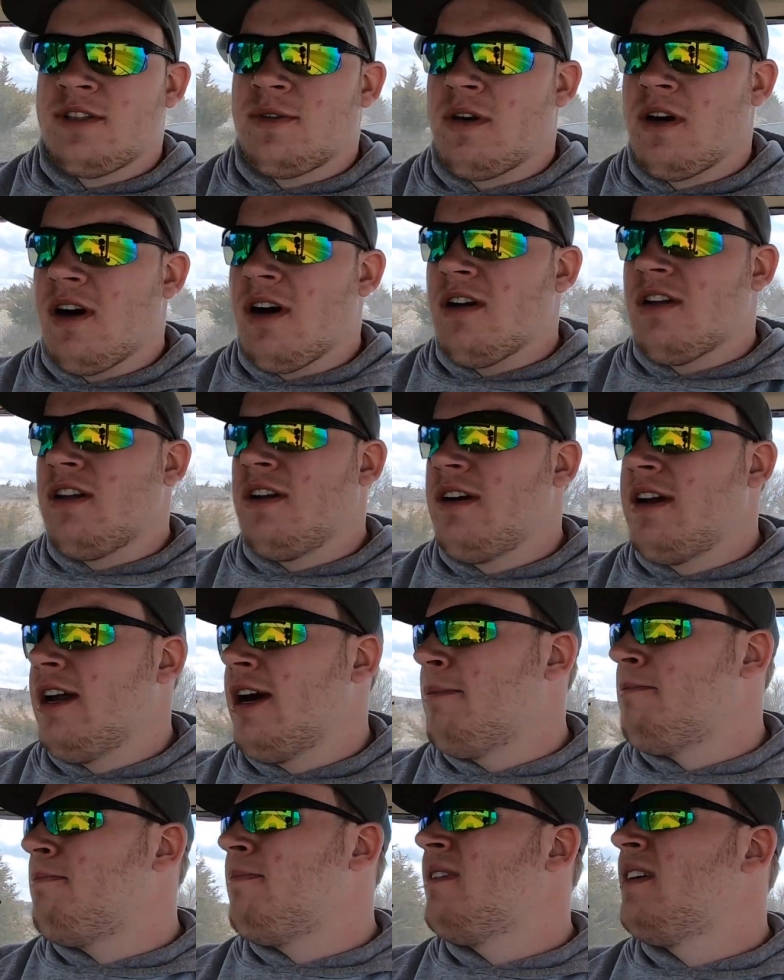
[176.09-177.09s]
We're all loaded
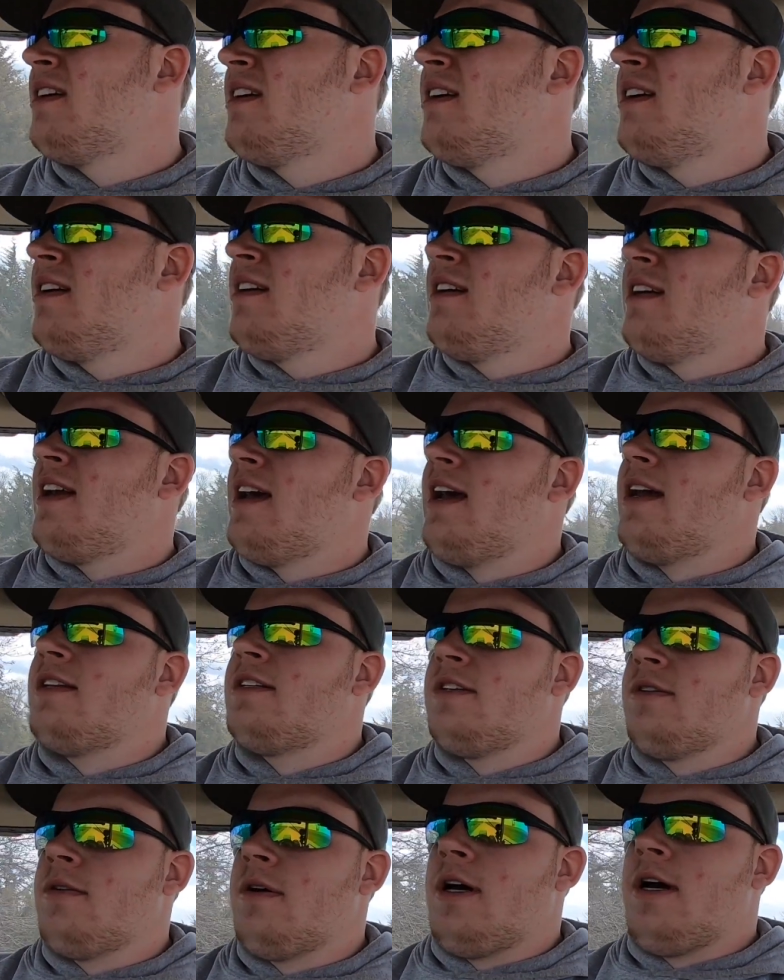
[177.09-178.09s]
up. Had
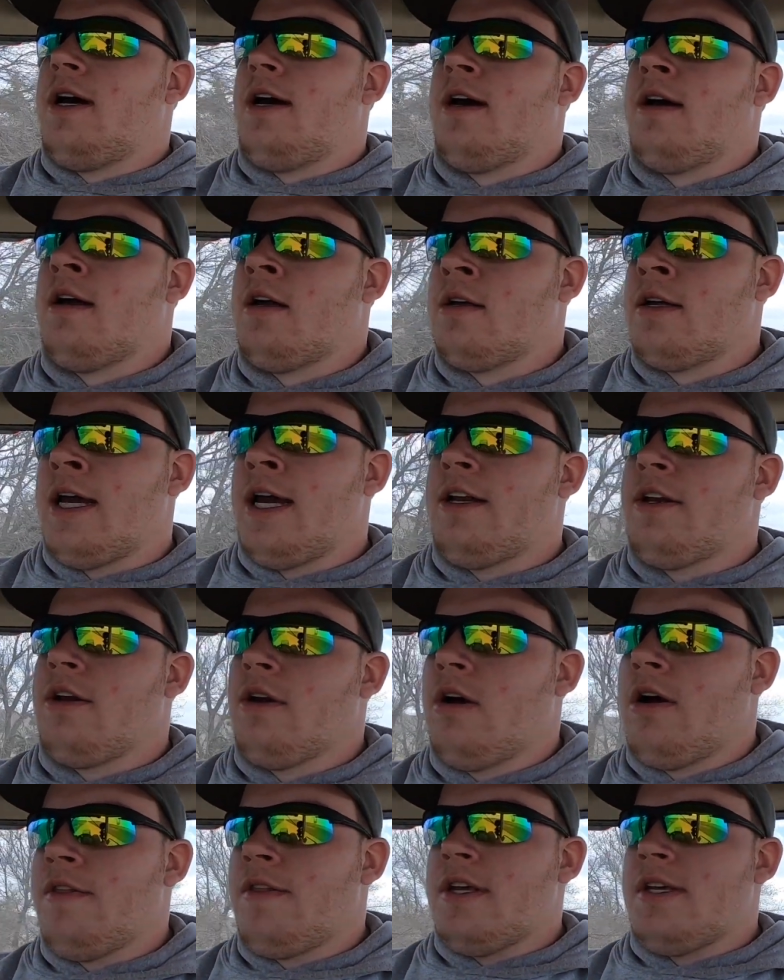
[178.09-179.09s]
to
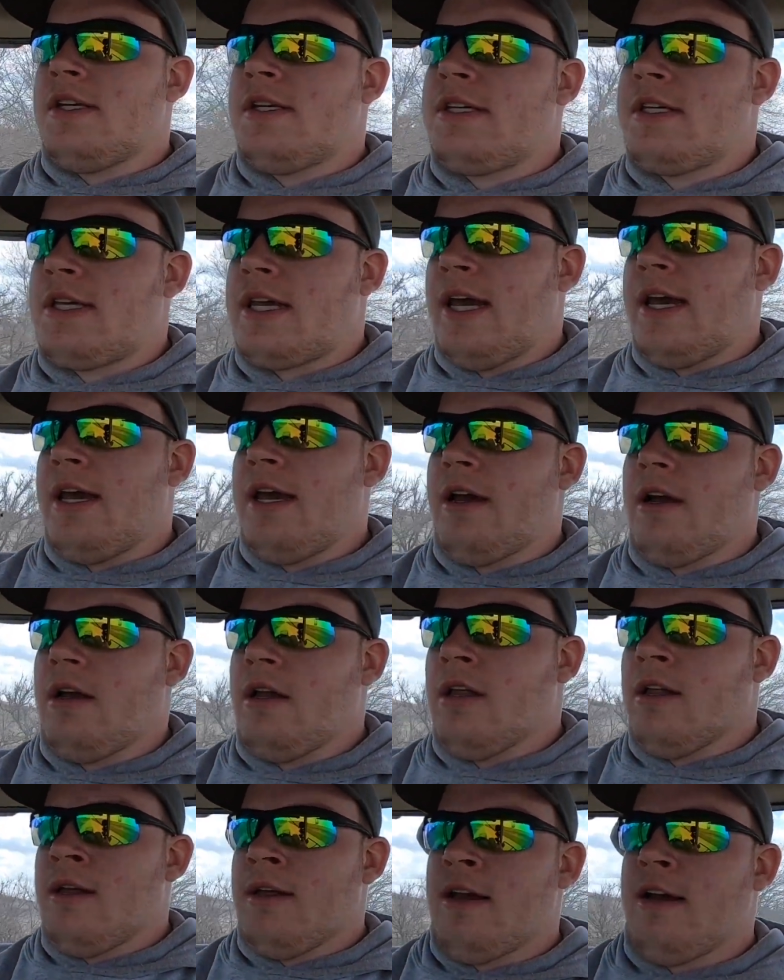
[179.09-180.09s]
go on the
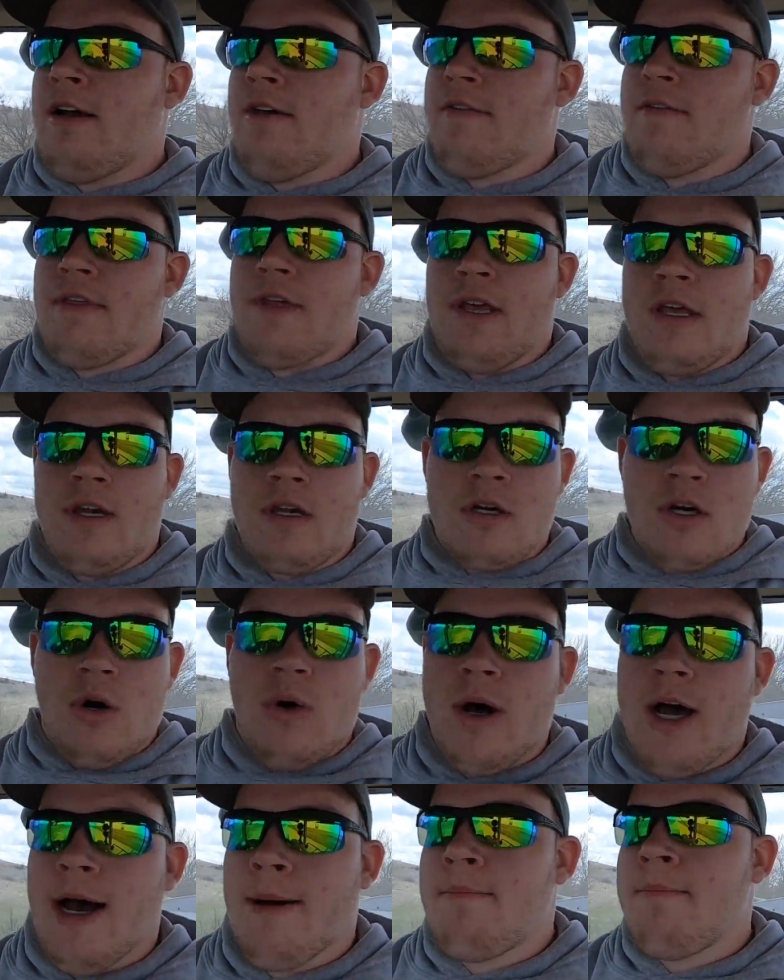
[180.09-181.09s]
scale of the
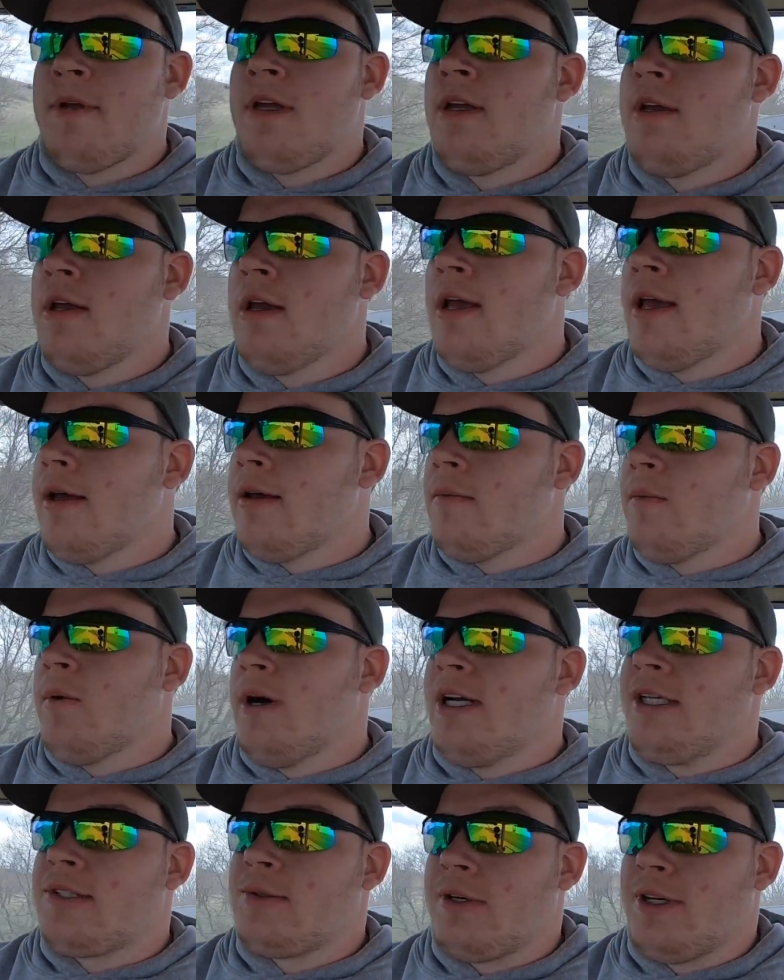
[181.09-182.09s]
co-op,
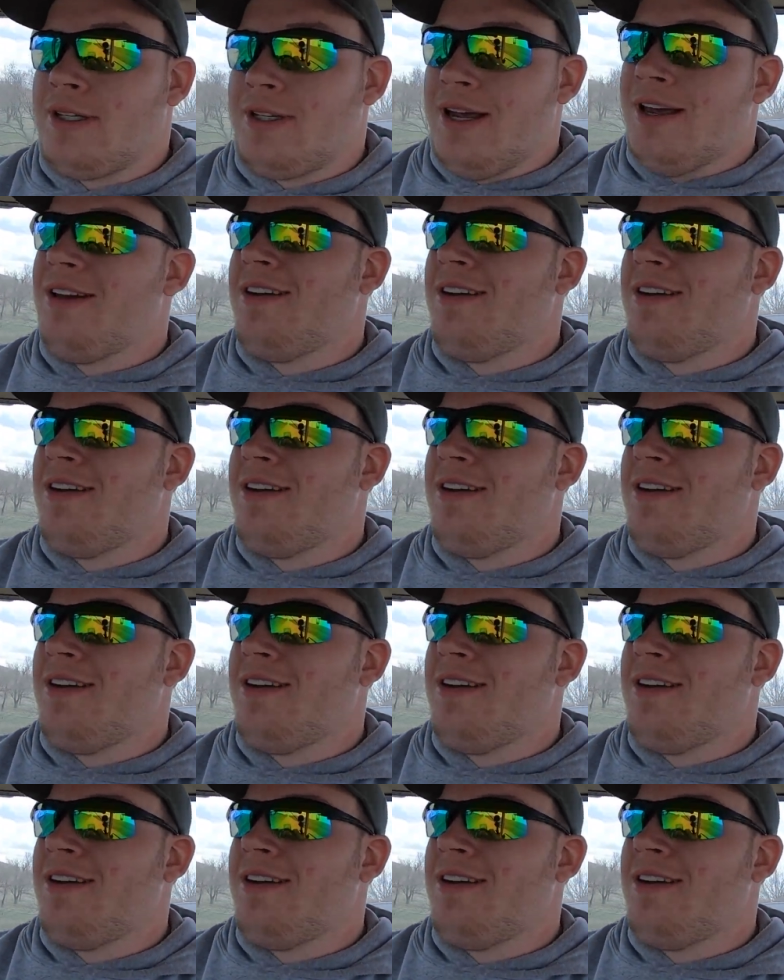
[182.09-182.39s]
which was